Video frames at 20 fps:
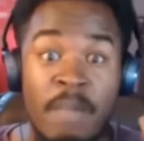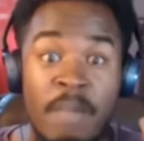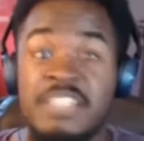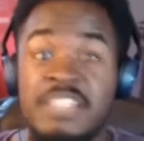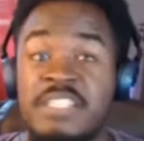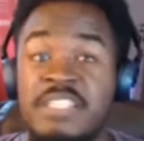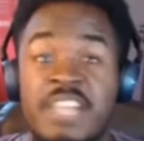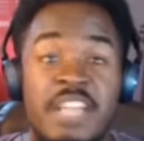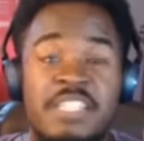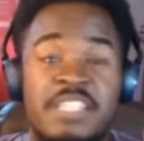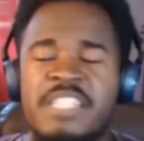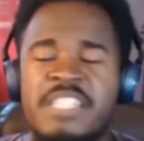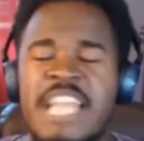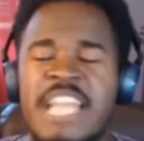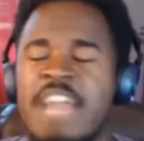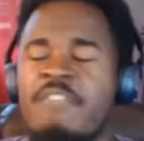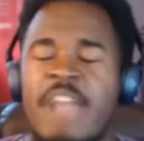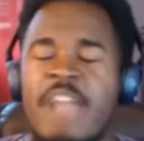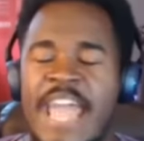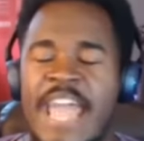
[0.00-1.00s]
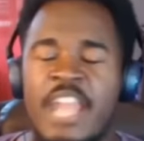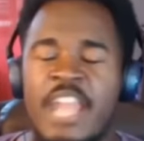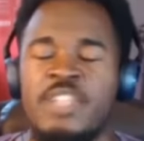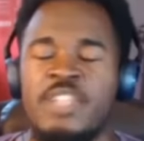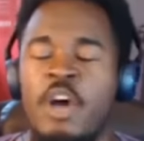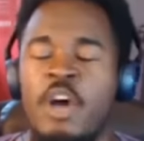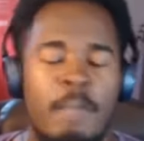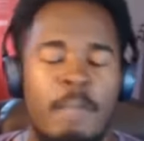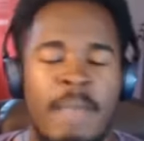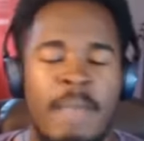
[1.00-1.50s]
My sons never had a
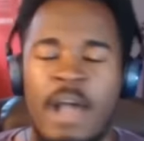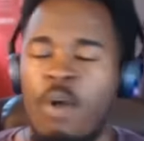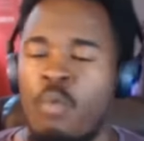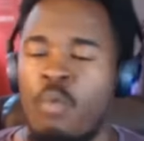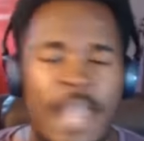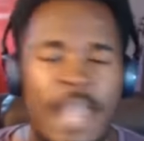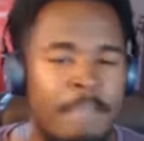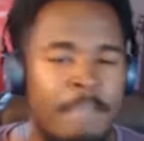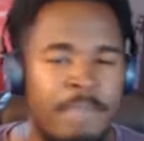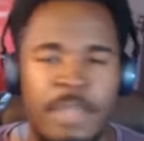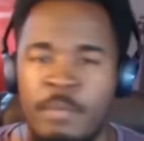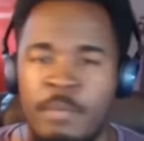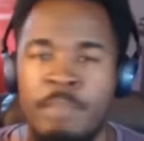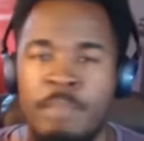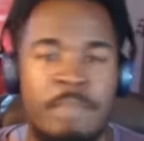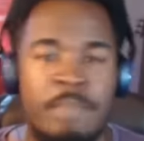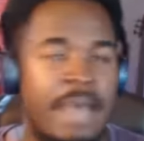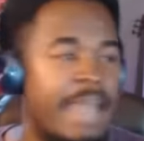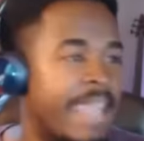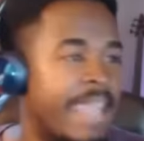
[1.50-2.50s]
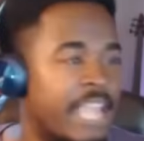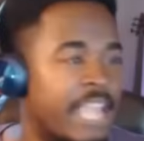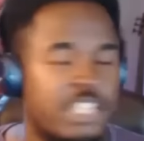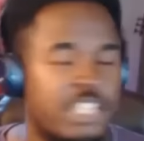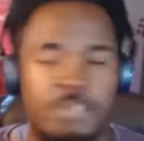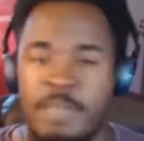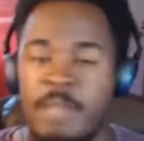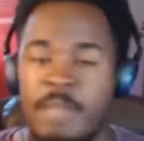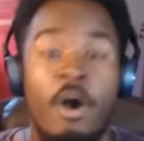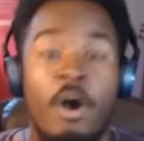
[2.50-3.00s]
talk about white people, about
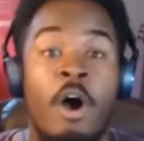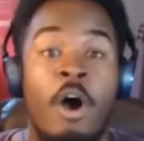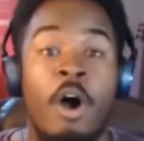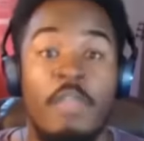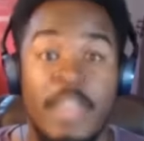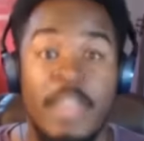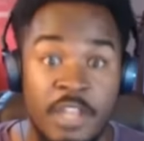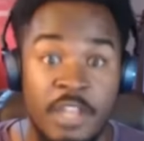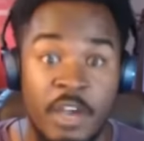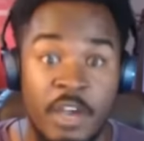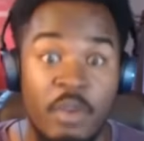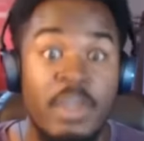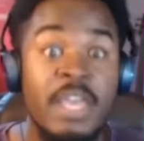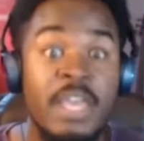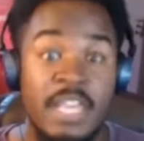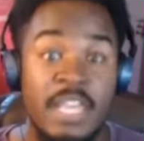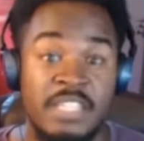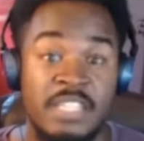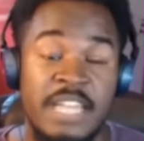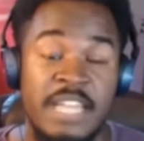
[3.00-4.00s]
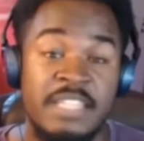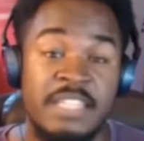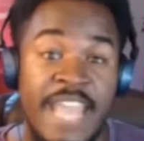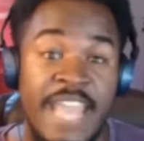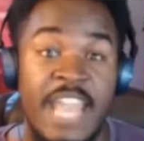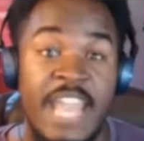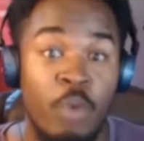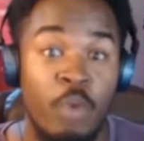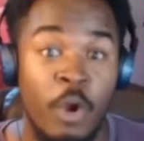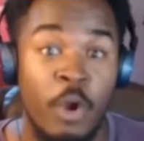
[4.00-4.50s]
Asian people. All they know is that
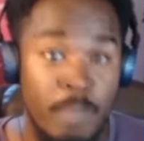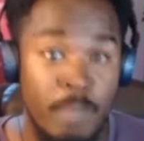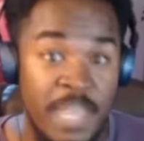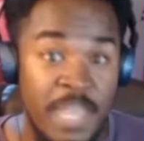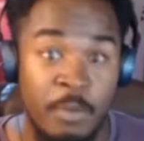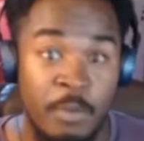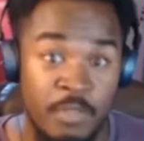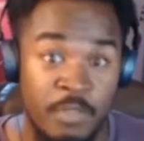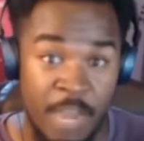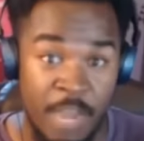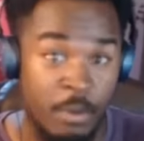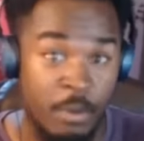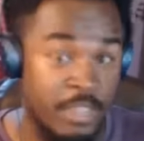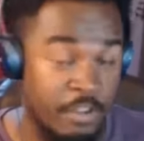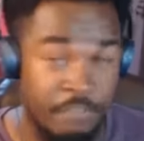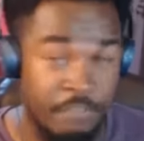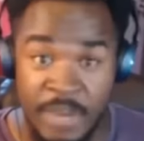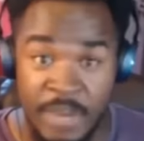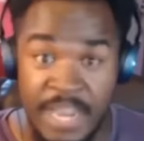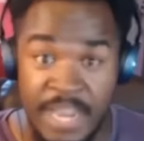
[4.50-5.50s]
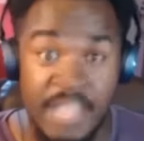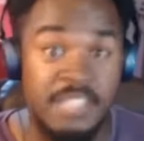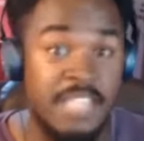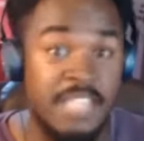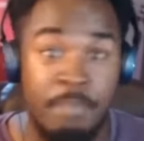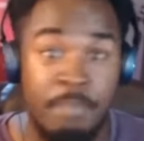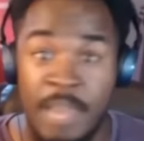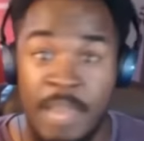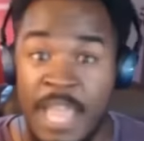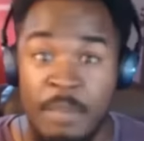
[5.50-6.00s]
they were people. They were their friends.
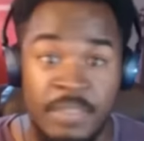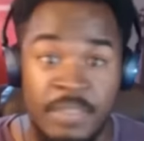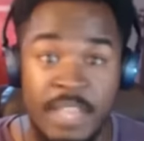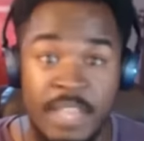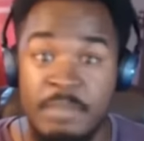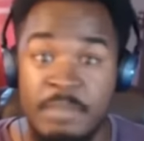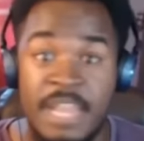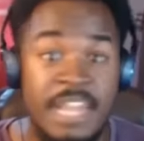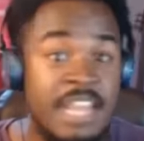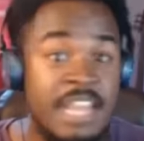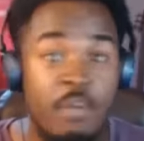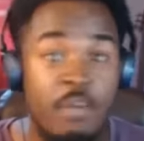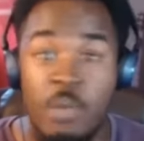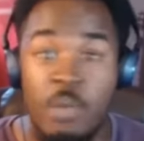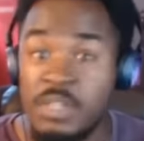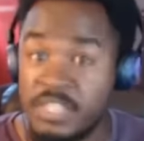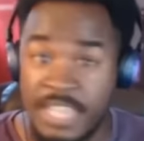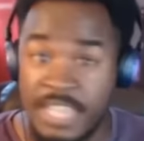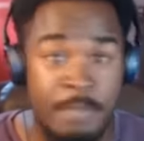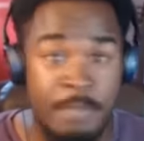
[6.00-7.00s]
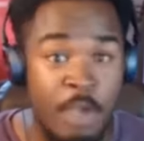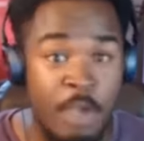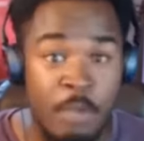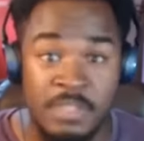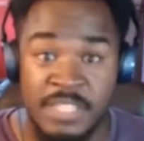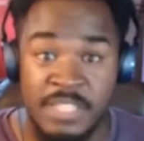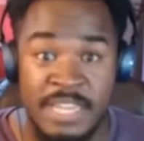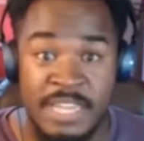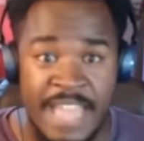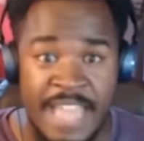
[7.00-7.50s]
They played with them. They never once came home
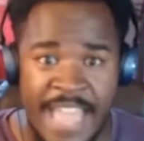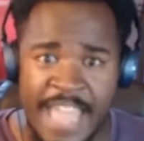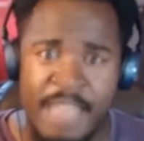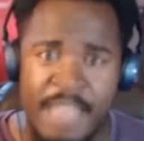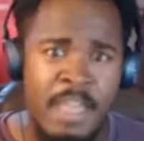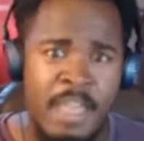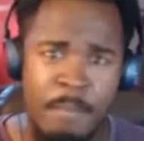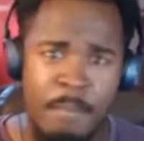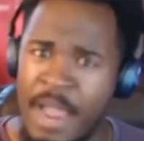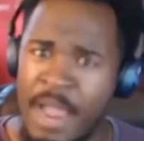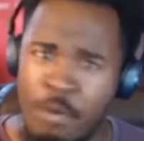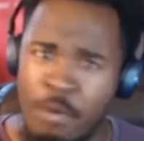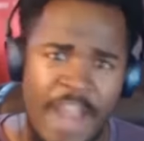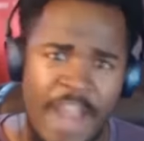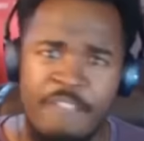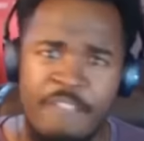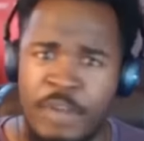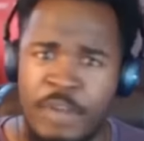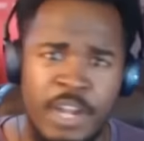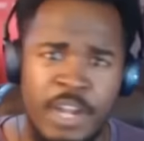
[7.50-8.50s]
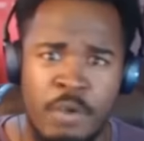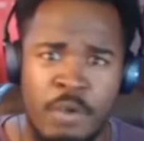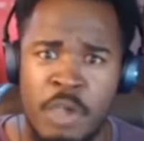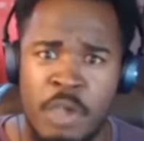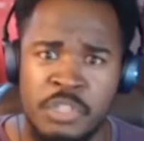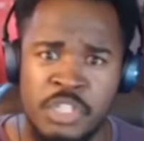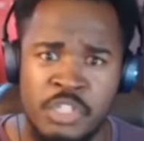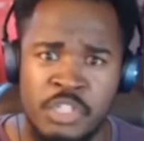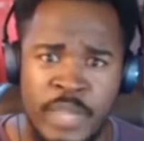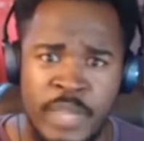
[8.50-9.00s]
and said, Dad, my white friend
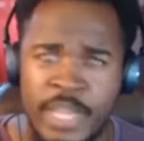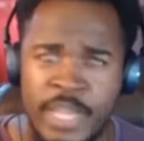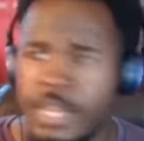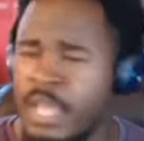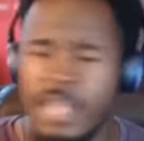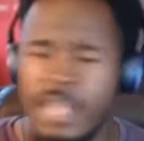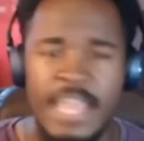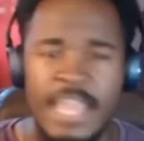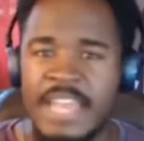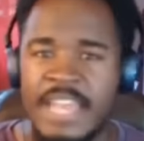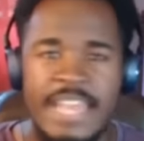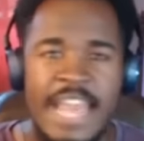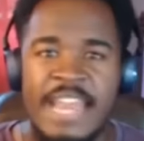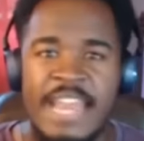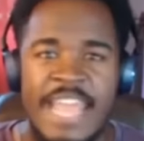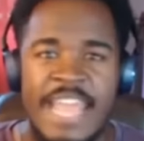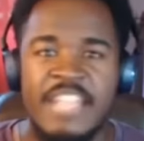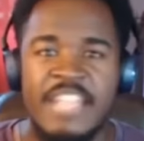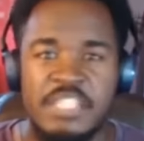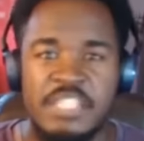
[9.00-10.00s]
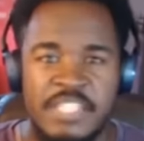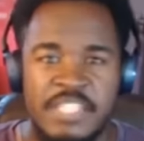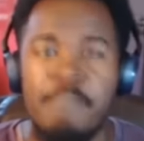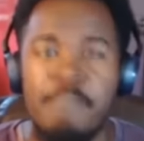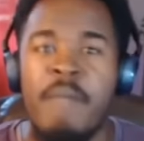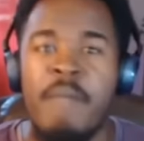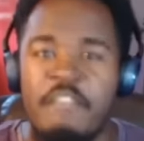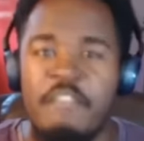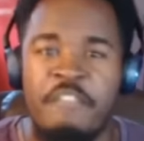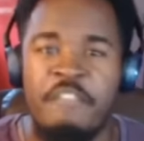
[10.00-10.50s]
across the street, they just
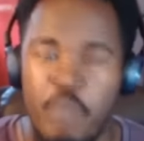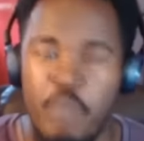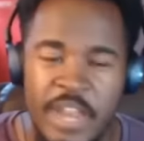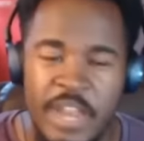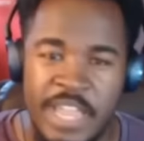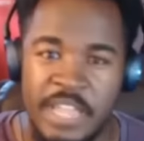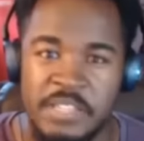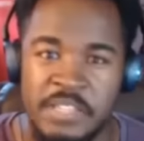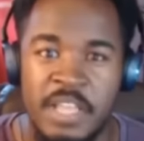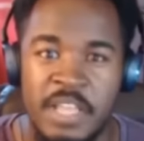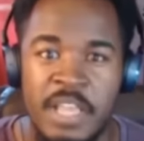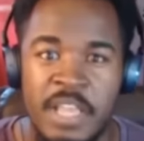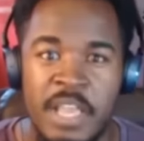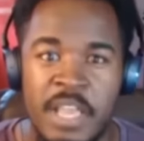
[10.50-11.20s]
said my friends.